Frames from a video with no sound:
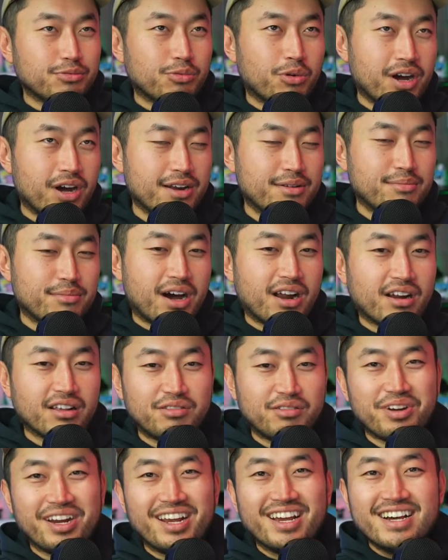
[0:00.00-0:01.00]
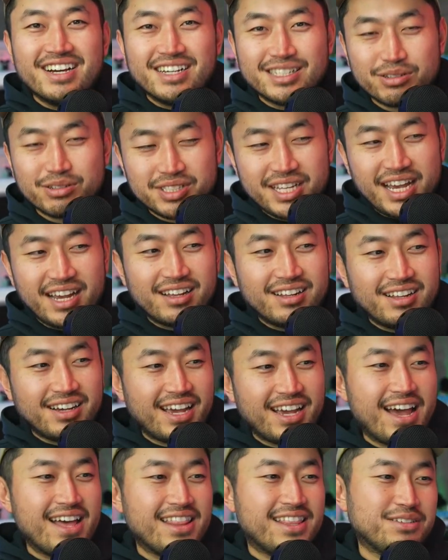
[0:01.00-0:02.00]
1 Model 3. So take a
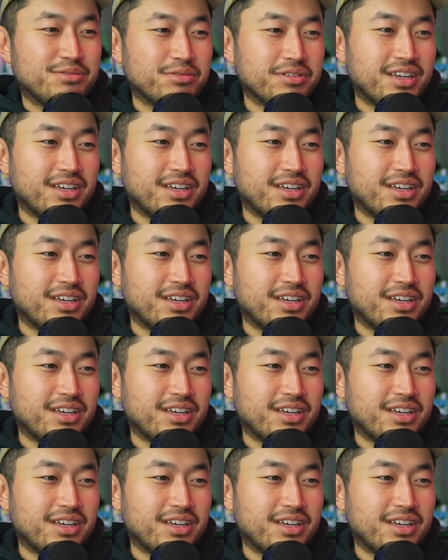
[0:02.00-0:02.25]
look at this.